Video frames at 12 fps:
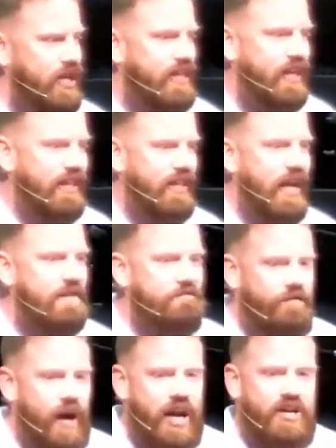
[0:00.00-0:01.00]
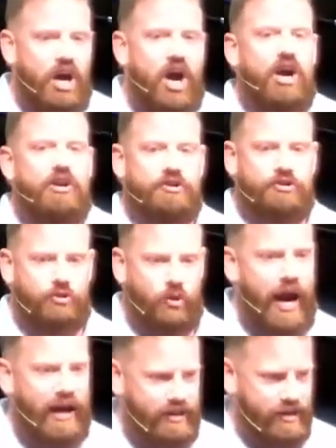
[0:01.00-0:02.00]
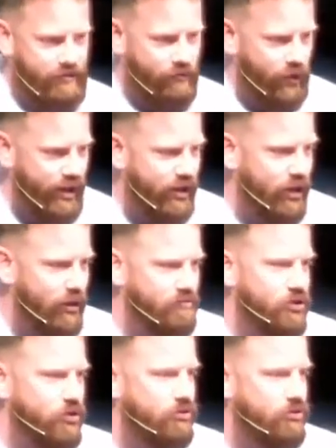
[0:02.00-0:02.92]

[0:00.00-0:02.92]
that they find unattractive when it comes to